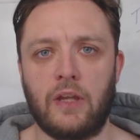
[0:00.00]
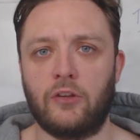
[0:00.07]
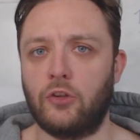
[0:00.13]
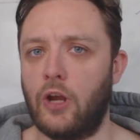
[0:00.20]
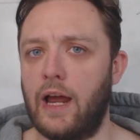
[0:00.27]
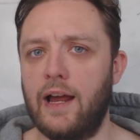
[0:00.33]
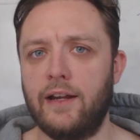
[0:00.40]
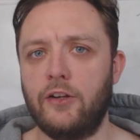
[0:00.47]

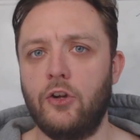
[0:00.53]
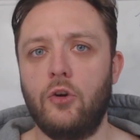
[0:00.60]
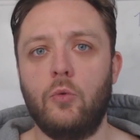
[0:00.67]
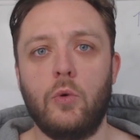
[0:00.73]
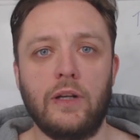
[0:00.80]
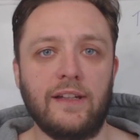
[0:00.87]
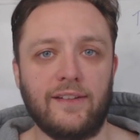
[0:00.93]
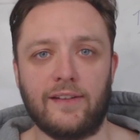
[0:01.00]
So I know
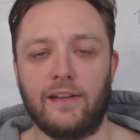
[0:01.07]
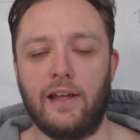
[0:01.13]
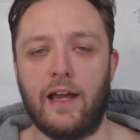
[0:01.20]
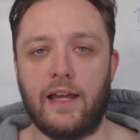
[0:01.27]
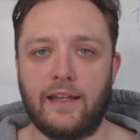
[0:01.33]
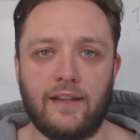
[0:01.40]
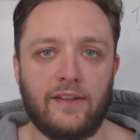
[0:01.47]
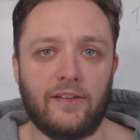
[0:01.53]
what it's
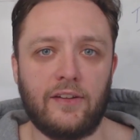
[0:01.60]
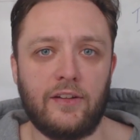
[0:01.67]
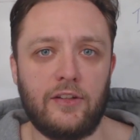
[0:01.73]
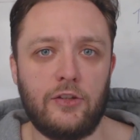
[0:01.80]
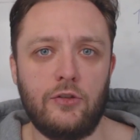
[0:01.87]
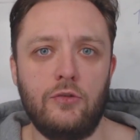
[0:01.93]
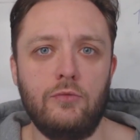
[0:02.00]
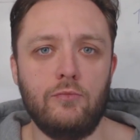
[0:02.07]
like is that
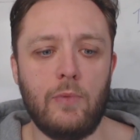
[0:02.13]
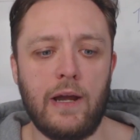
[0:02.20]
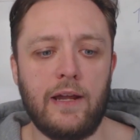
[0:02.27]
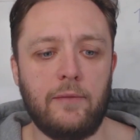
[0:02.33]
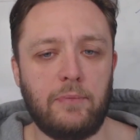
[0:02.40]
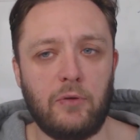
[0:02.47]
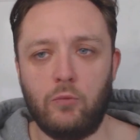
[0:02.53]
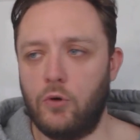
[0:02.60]
you
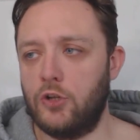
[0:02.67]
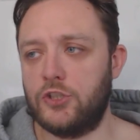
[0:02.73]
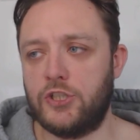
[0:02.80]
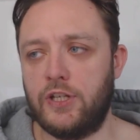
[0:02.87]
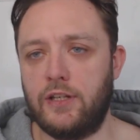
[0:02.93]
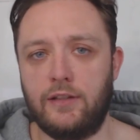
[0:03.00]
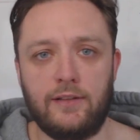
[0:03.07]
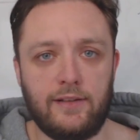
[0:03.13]
might be
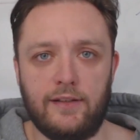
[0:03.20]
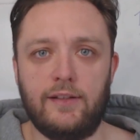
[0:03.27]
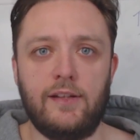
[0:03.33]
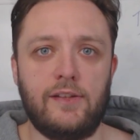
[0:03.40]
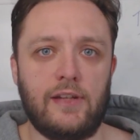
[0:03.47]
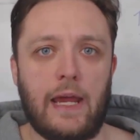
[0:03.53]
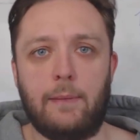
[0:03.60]
watching these